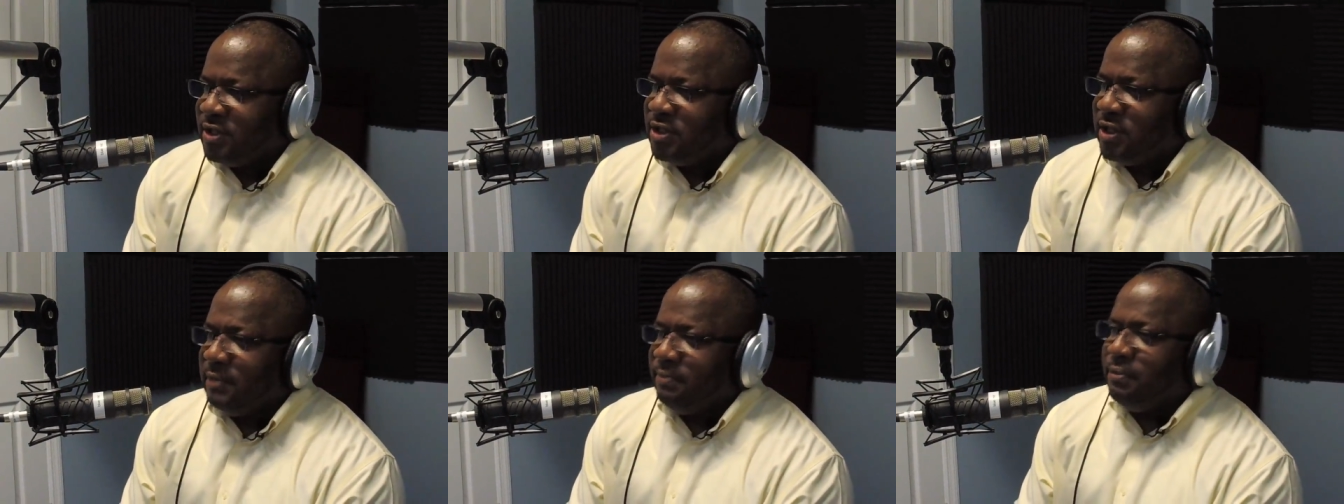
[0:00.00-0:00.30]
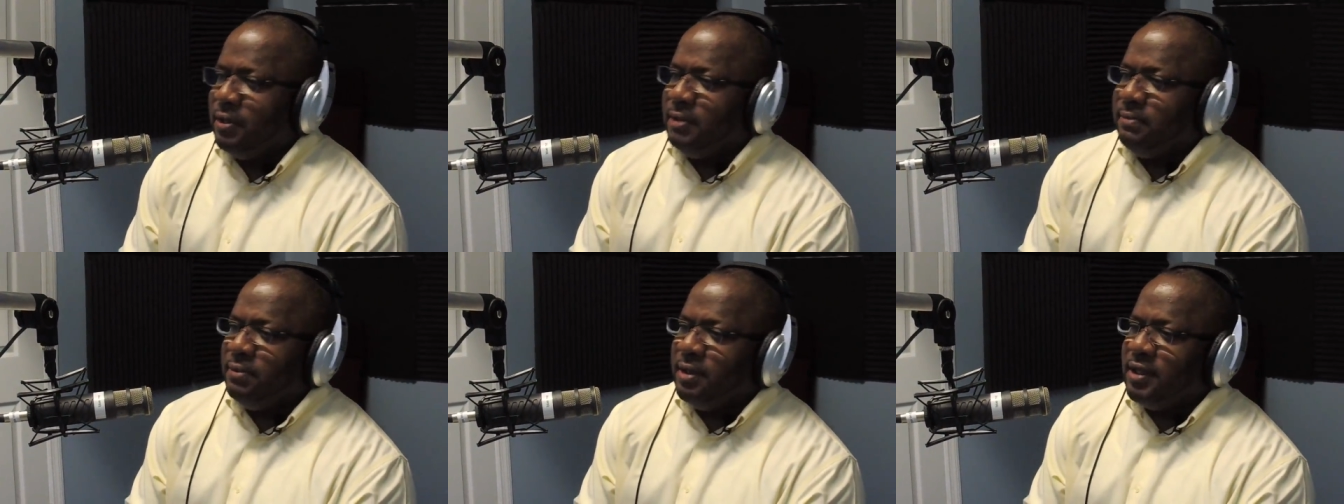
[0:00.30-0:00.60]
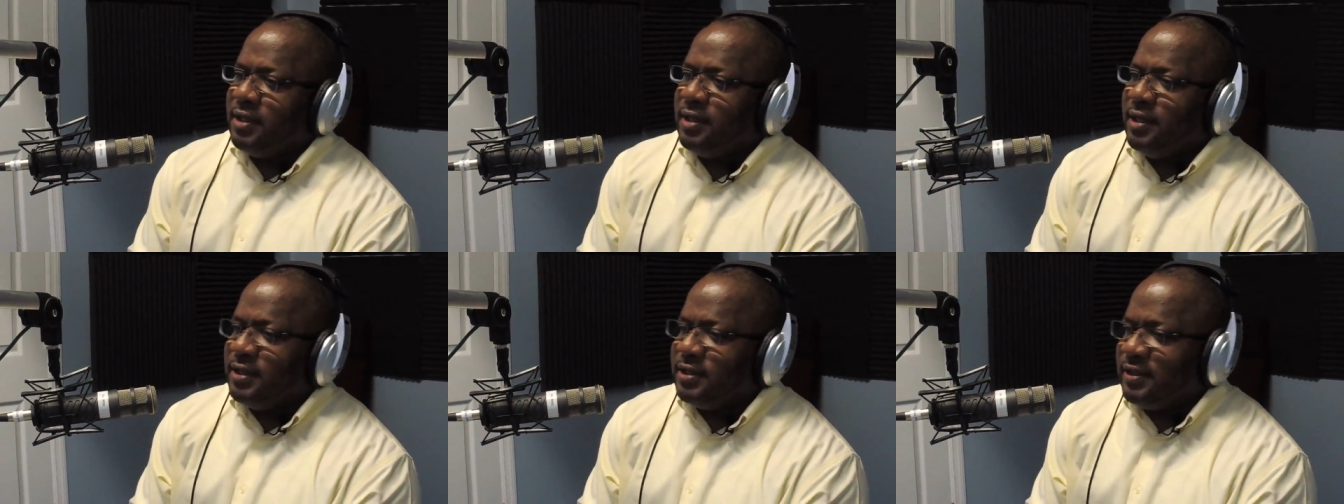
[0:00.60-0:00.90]
simply
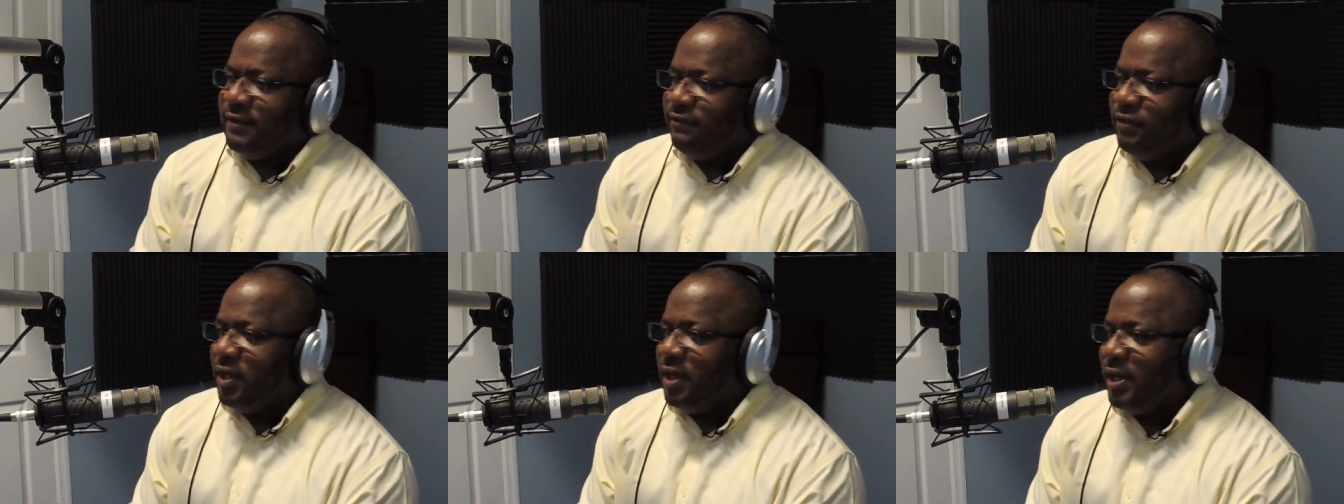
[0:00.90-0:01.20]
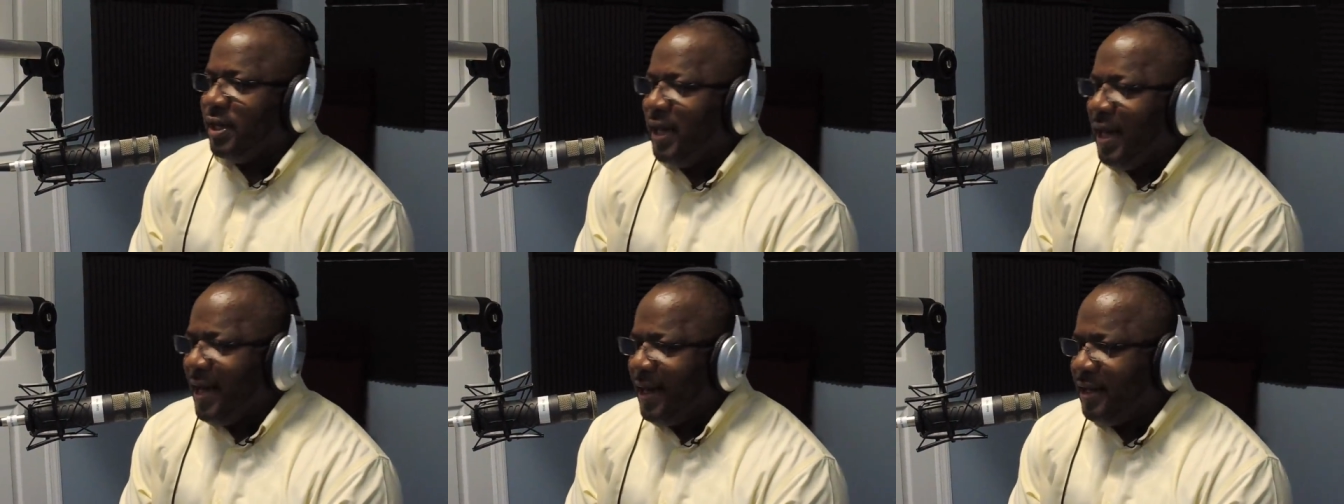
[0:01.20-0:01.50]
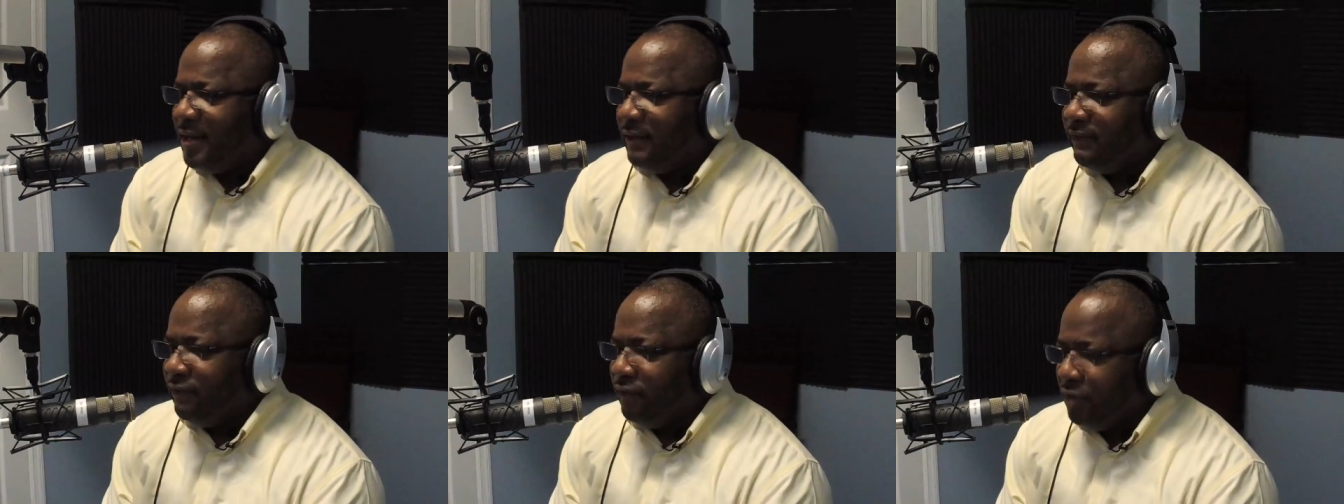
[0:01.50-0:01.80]
because of the
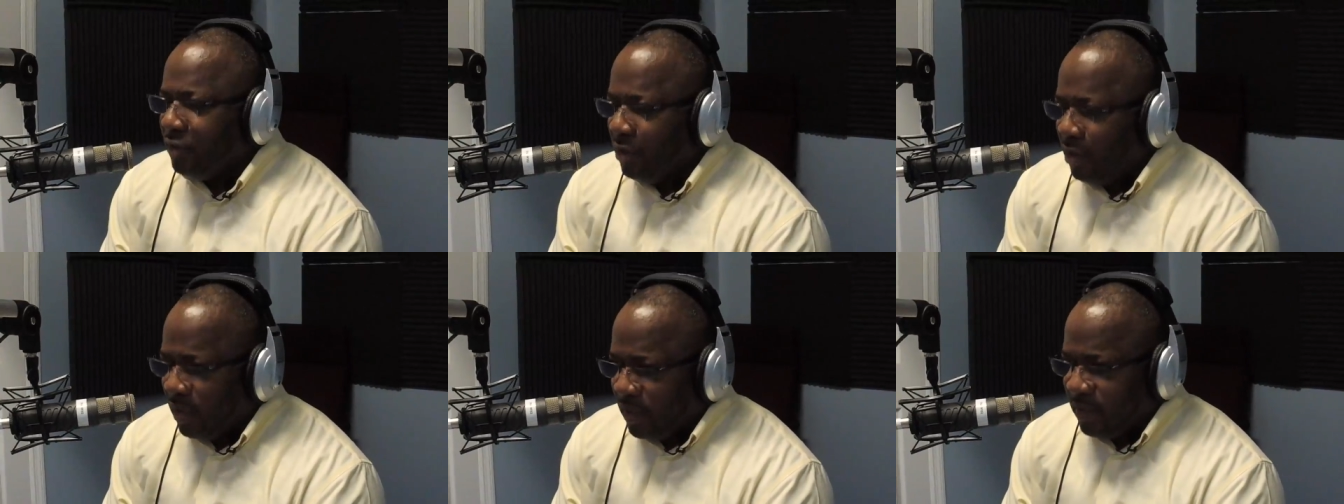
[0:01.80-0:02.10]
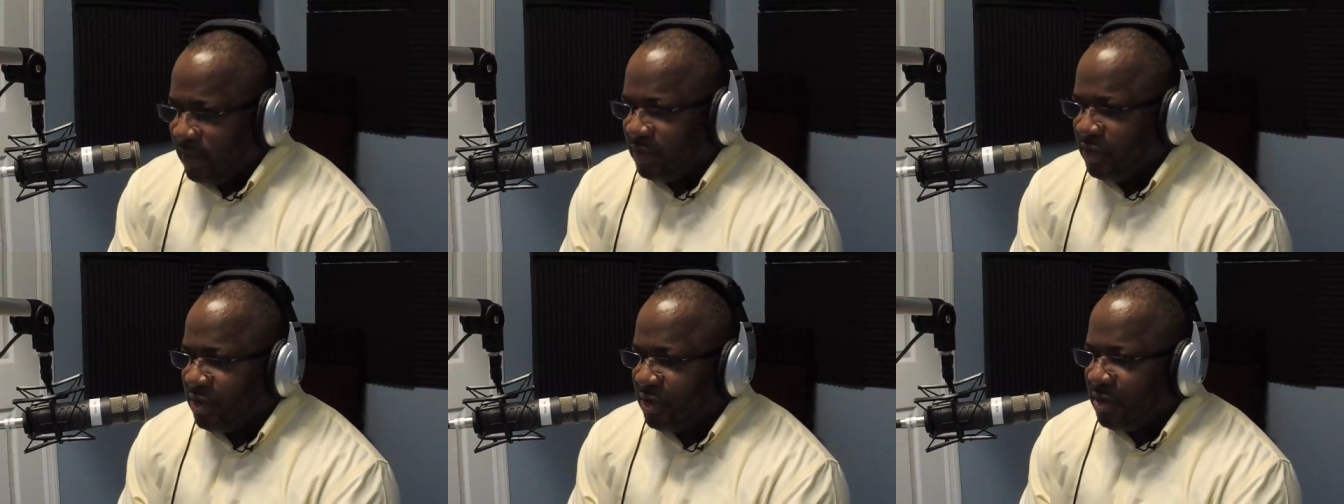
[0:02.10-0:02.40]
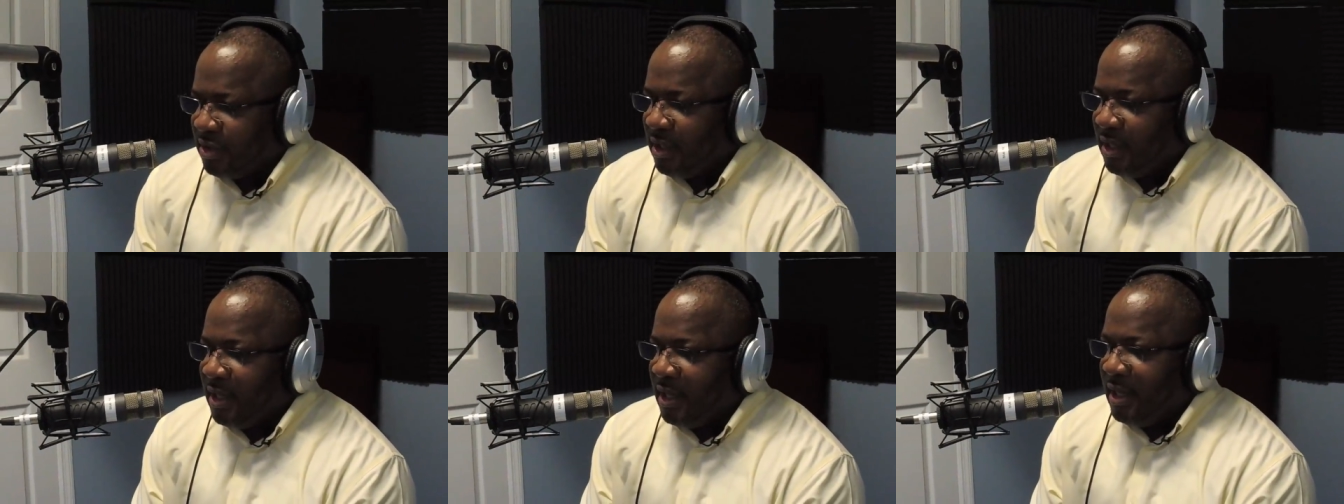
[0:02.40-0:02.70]
lack of knowledge.